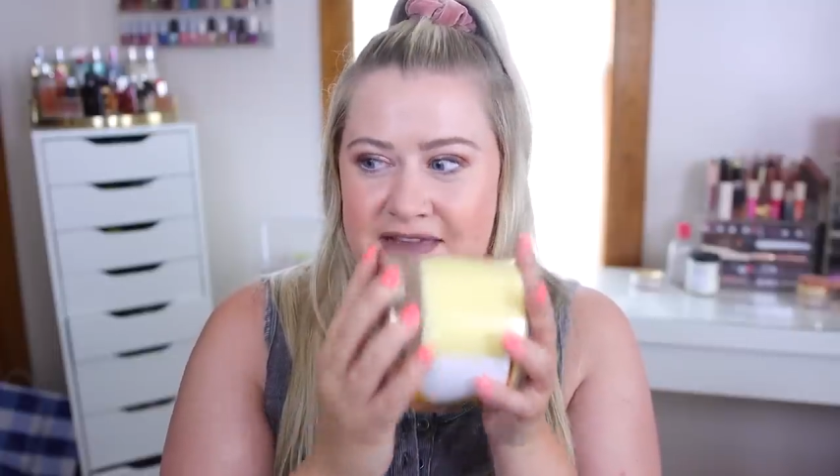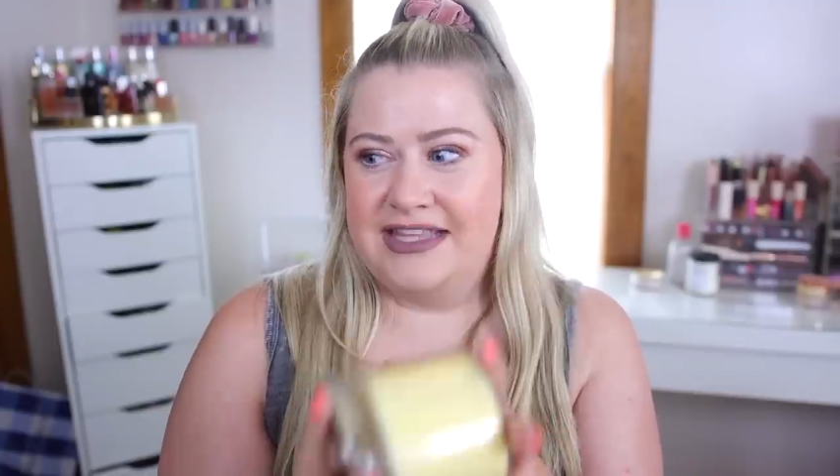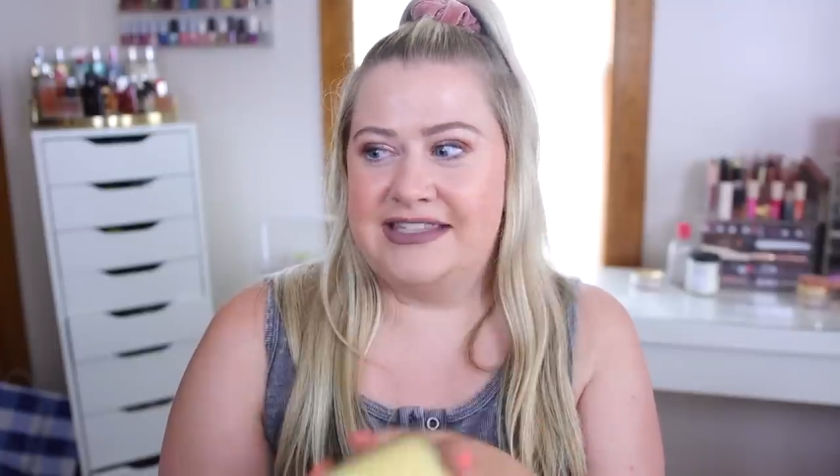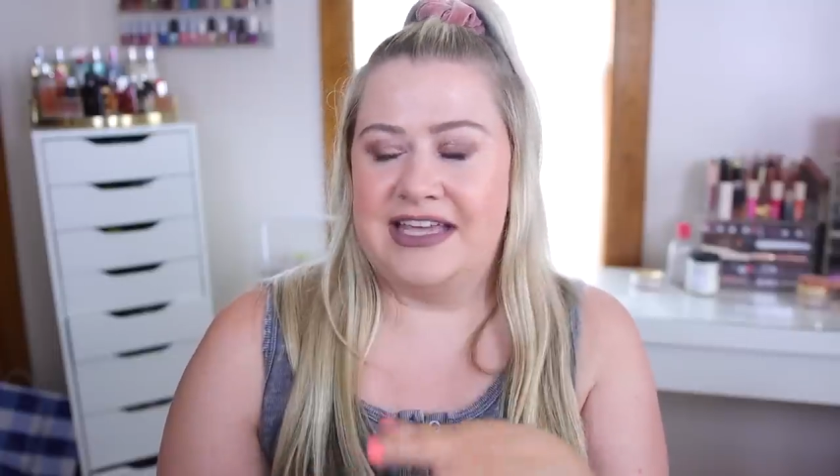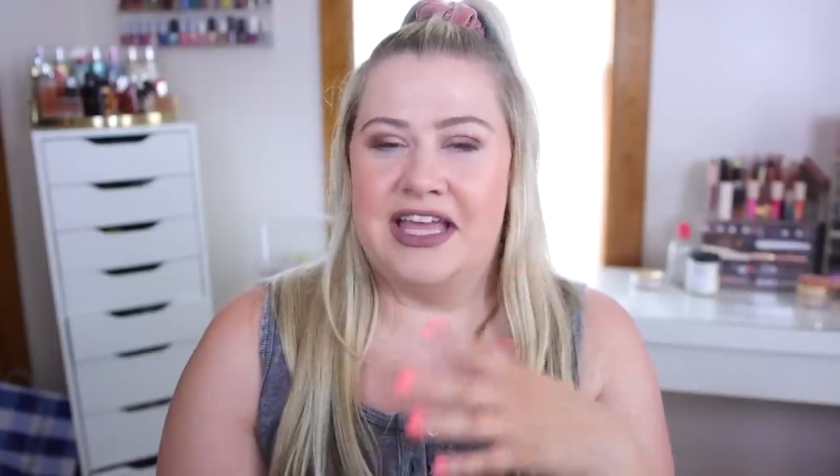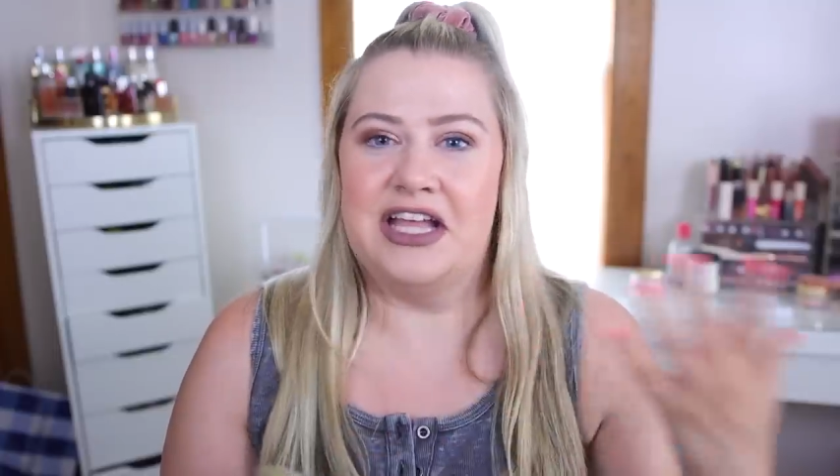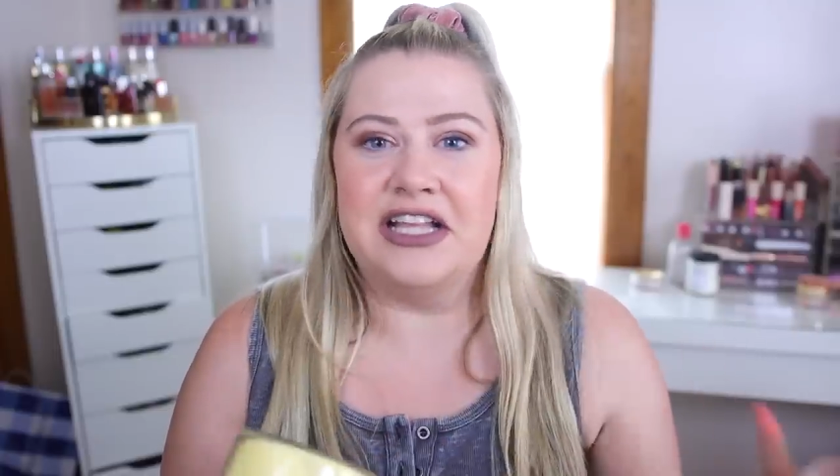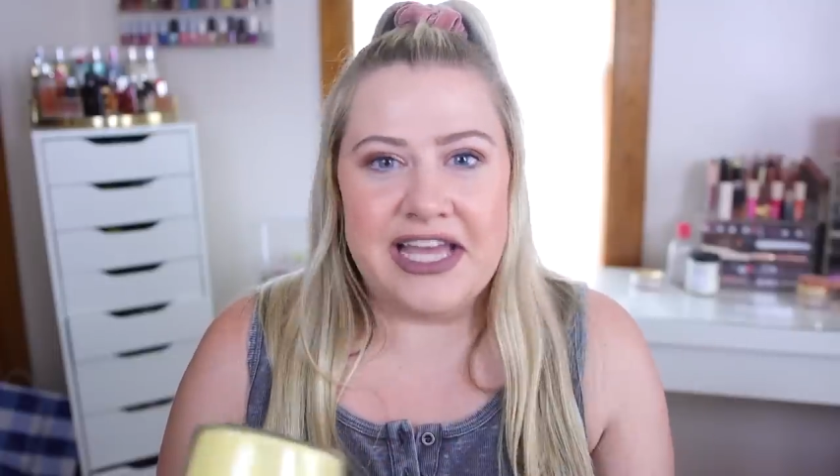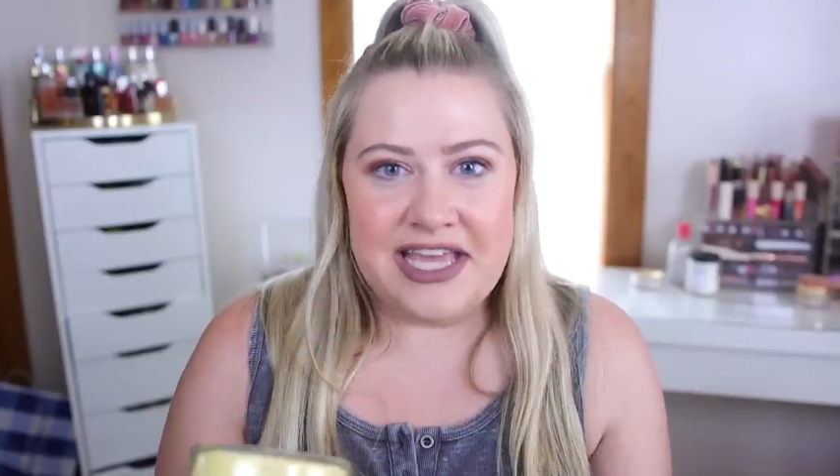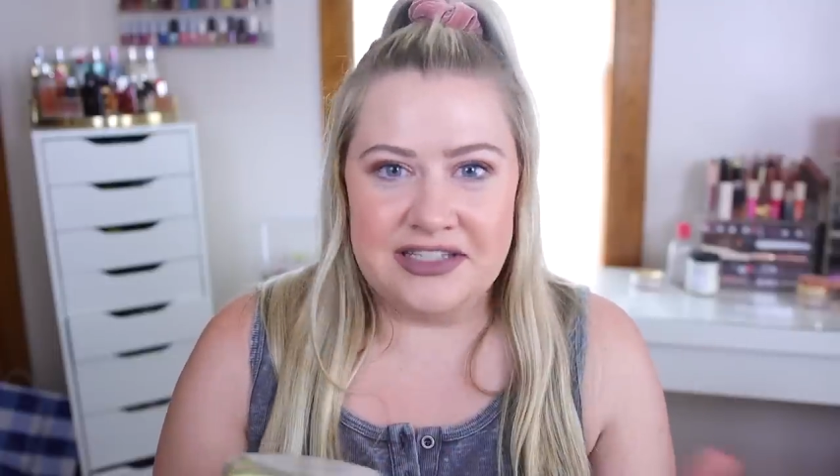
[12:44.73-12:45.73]
it's like a
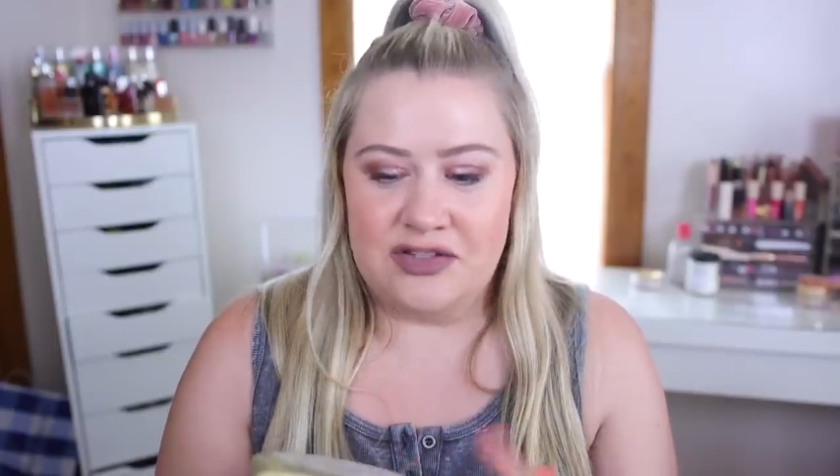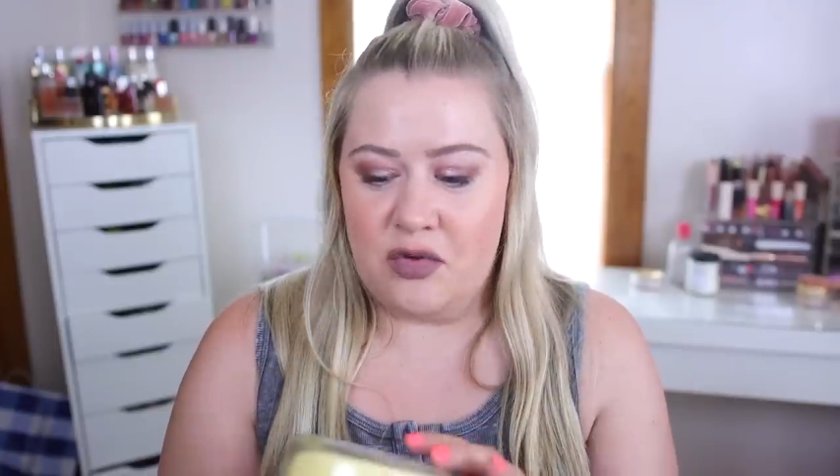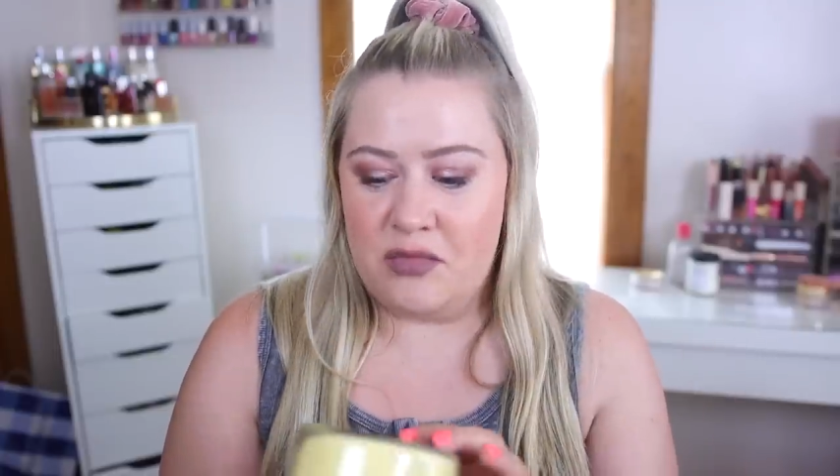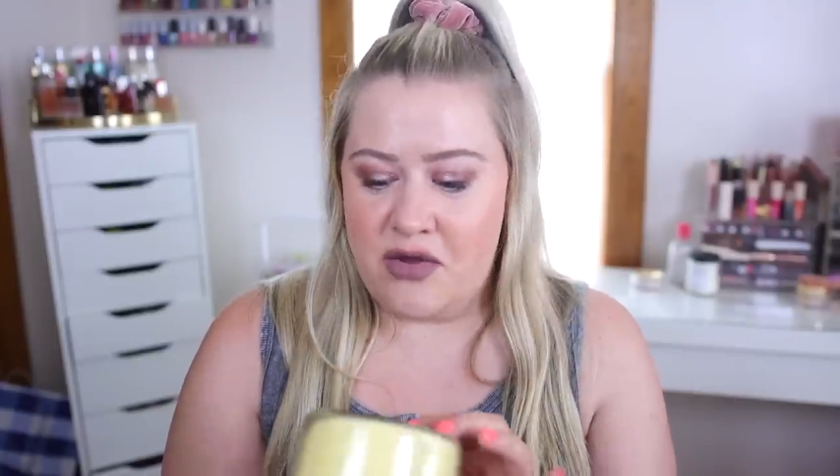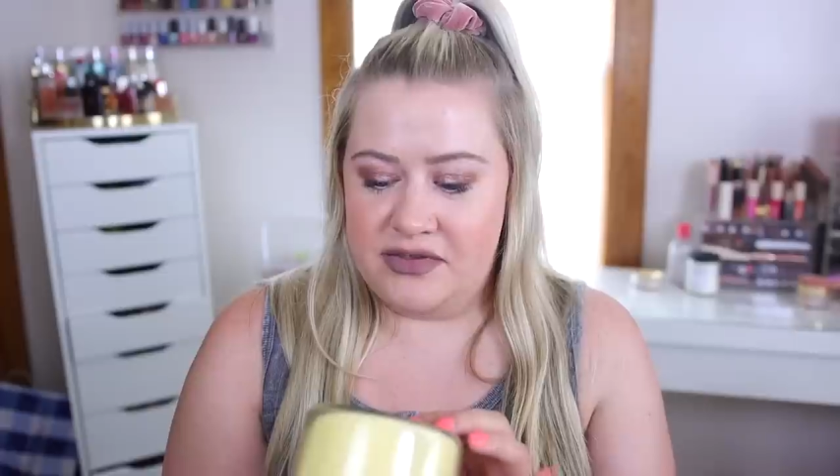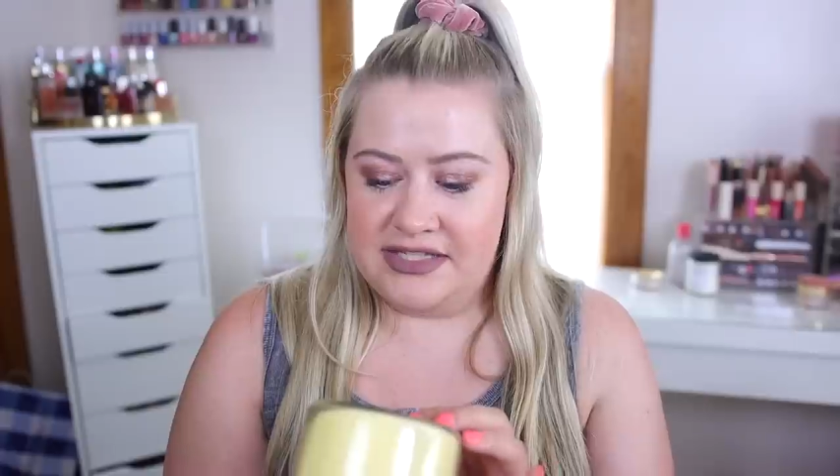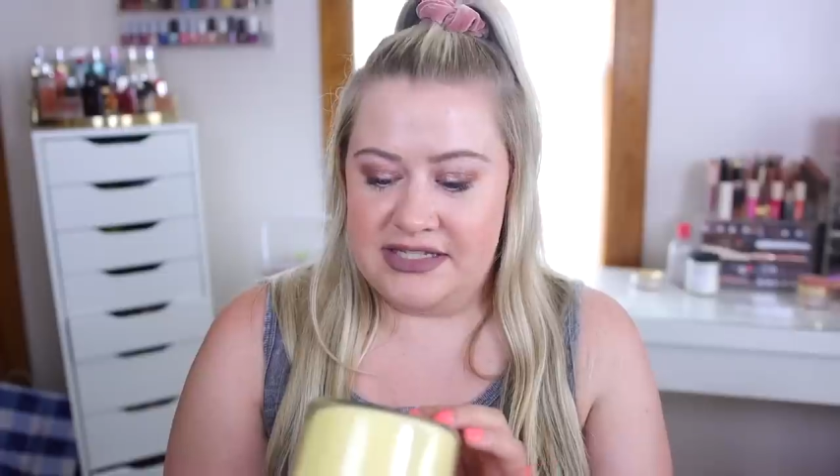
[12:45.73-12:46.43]
glaze almost.